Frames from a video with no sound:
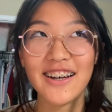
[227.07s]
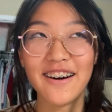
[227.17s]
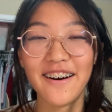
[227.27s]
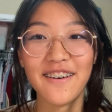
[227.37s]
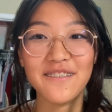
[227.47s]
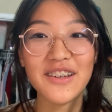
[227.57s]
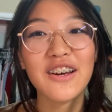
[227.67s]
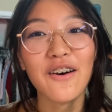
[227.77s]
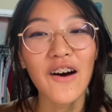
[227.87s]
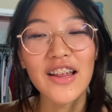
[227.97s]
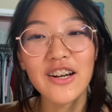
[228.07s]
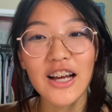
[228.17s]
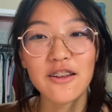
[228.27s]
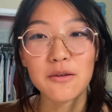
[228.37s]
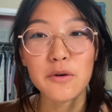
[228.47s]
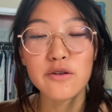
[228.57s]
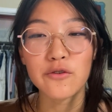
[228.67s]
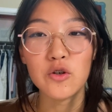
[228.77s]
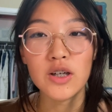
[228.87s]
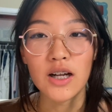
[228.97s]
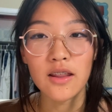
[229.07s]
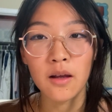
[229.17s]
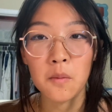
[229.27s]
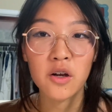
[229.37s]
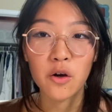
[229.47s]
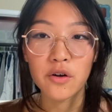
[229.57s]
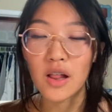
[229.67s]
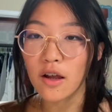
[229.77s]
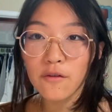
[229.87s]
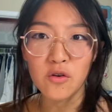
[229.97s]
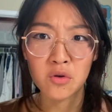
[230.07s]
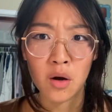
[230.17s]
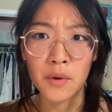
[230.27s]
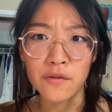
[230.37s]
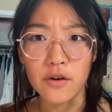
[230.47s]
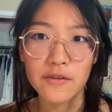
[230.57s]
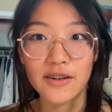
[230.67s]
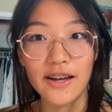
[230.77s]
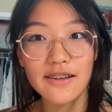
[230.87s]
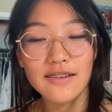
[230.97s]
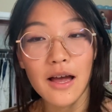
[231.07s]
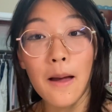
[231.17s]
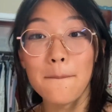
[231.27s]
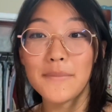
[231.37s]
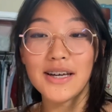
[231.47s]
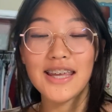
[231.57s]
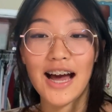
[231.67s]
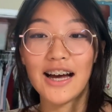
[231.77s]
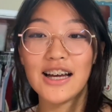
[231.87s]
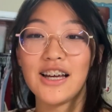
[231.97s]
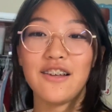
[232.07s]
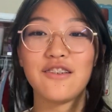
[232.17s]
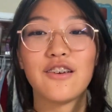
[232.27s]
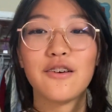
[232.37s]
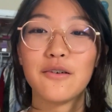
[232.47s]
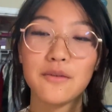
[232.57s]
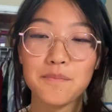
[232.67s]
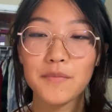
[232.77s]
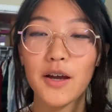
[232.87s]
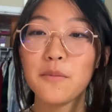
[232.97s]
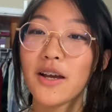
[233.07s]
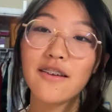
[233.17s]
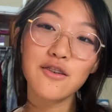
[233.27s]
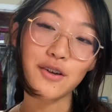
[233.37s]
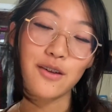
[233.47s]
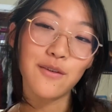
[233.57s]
Um, you know, I literally had so much food and I think I'm gonna go into like a food coma for a few days. But yeah, so I hope you guys enjoyed the